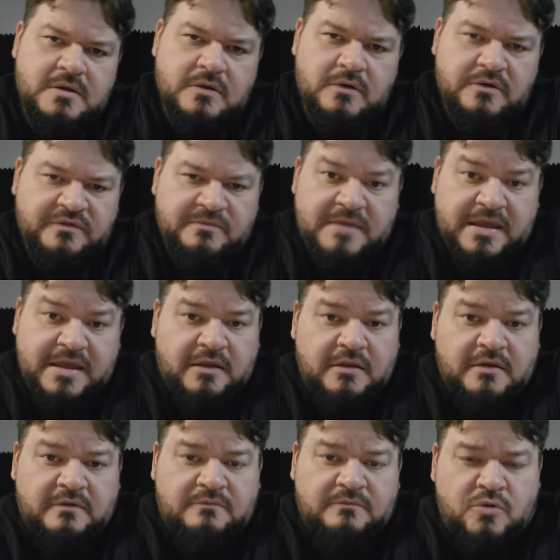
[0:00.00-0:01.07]
or to make it
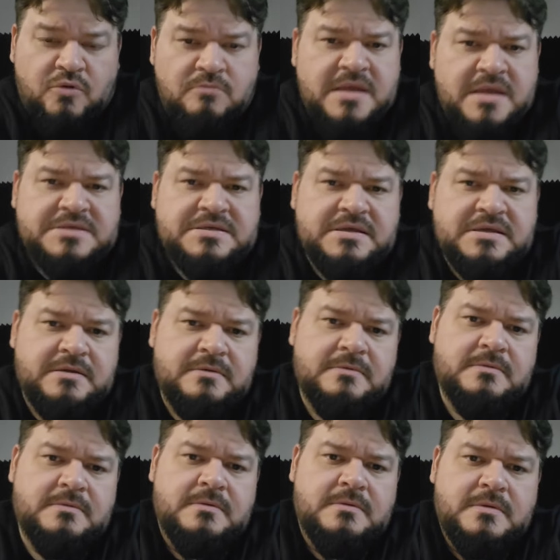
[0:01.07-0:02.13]
look more
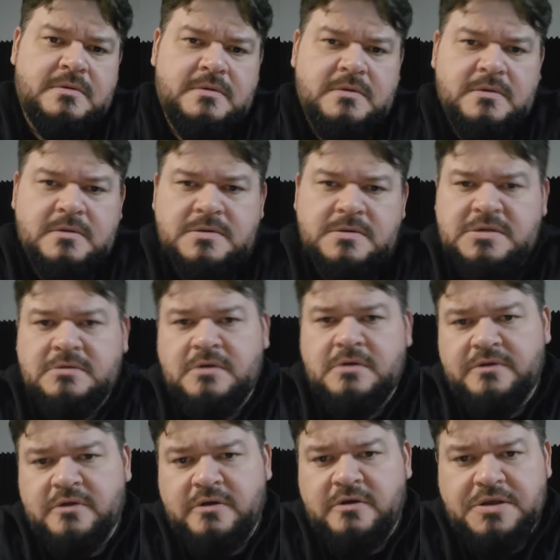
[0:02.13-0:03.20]
menacing to
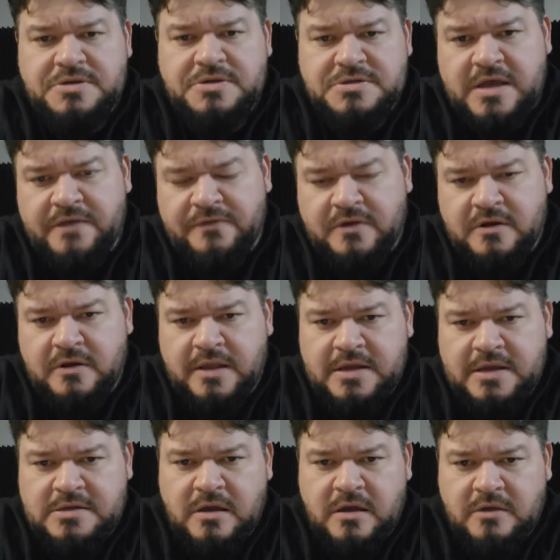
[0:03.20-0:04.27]
other creatures out there
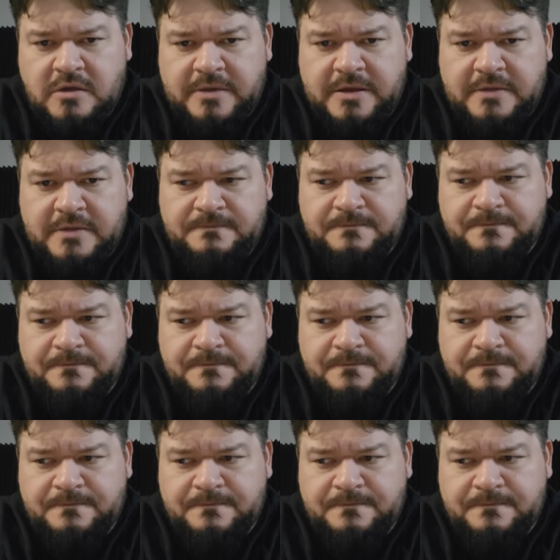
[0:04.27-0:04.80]
like Dogman.